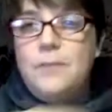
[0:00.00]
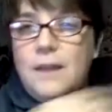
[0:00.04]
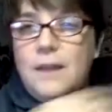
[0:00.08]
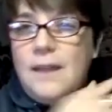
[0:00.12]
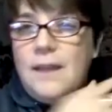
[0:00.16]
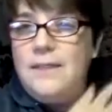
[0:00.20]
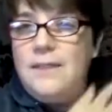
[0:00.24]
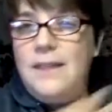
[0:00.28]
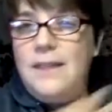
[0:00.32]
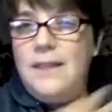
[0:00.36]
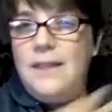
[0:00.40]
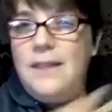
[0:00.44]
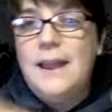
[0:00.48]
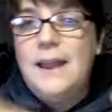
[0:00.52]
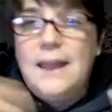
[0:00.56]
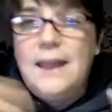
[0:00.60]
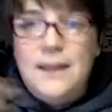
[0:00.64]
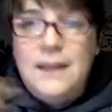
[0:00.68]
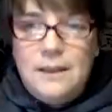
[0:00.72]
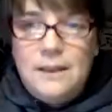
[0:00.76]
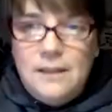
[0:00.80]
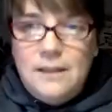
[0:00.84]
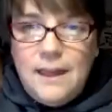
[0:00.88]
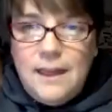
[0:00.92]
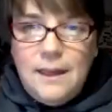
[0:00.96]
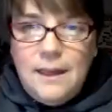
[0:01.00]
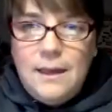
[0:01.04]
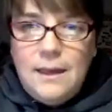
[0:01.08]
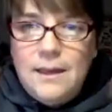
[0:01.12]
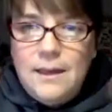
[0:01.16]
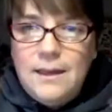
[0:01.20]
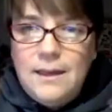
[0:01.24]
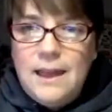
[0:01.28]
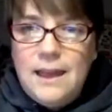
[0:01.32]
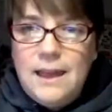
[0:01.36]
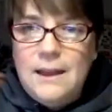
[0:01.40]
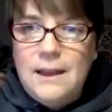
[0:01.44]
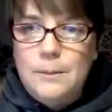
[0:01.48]
and then I can like
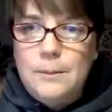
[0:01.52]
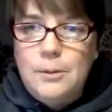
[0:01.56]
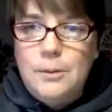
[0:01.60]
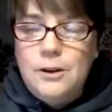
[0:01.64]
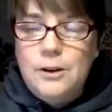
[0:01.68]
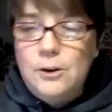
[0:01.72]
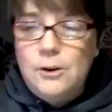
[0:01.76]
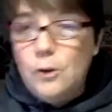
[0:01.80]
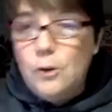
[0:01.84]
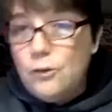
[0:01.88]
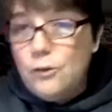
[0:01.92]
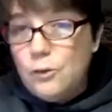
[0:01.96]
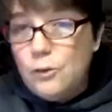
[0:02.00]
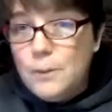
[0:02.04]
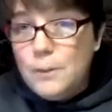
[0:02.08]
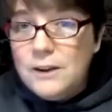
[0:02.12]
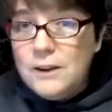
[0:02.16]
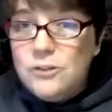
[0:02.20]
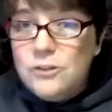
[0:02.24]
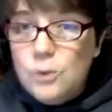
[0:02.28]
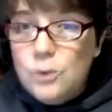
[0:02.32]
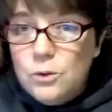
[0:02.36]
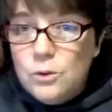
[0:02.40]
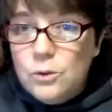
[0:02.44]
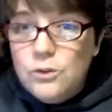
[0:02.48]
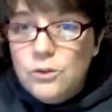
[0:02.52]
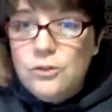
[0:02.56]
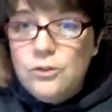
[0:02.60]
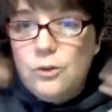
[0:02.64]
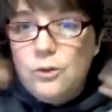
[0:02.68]
kind of put it over my shoulder